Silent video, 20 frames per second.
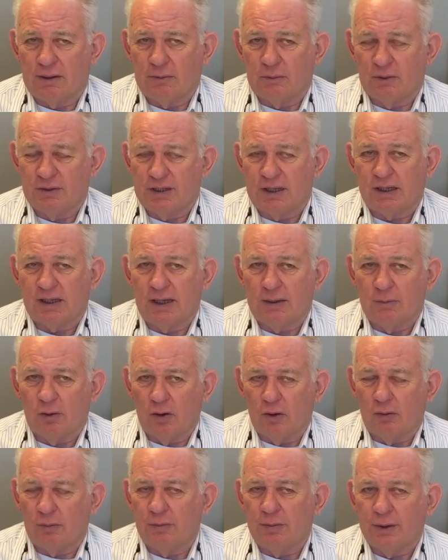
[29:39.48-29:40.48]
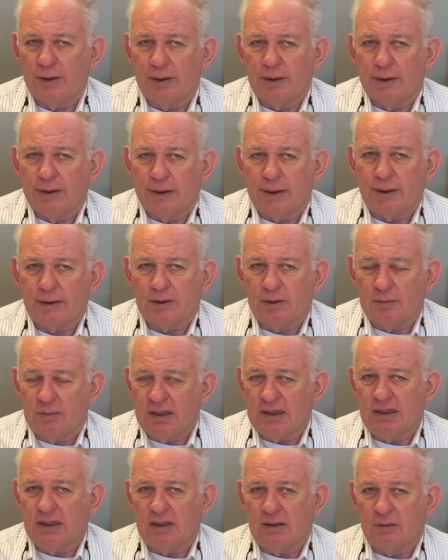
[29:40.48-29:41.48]
when they came home. And the
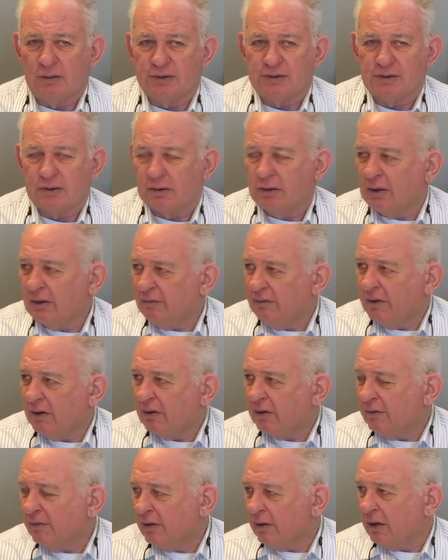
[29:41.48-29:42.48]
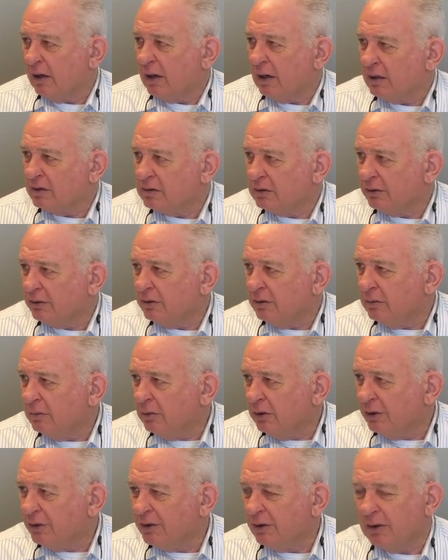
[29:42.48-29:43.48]
media was certainly very, very hostile to the
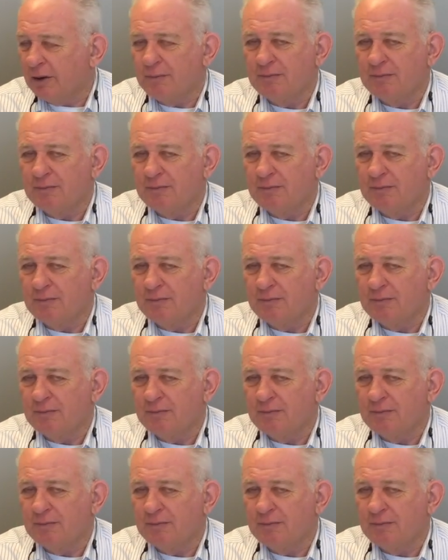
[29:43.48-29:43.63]
military.